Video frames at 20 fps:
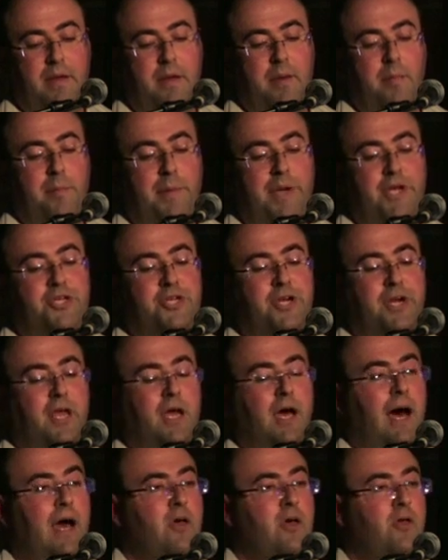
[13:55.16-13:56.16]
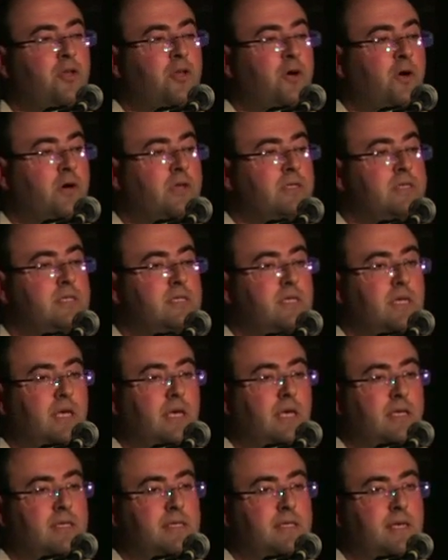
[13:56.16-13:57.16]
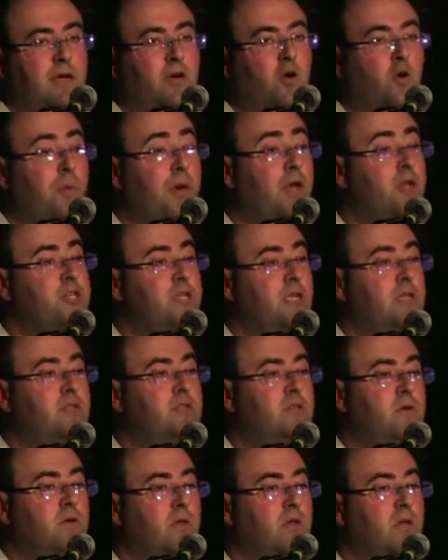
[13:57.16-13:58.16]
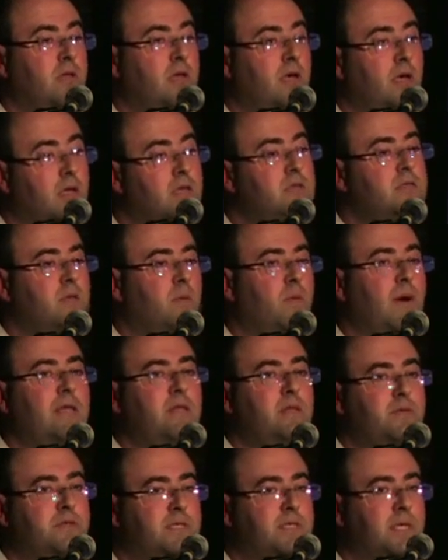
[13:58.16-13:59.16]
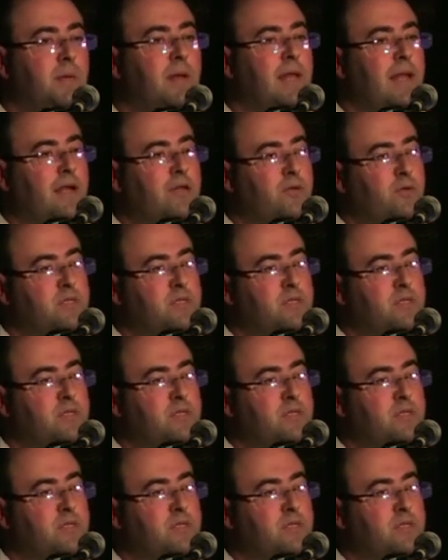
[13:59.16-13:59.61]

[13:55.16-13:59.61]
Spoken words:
Meshery IODocs is a commercial tool. It's quite similar to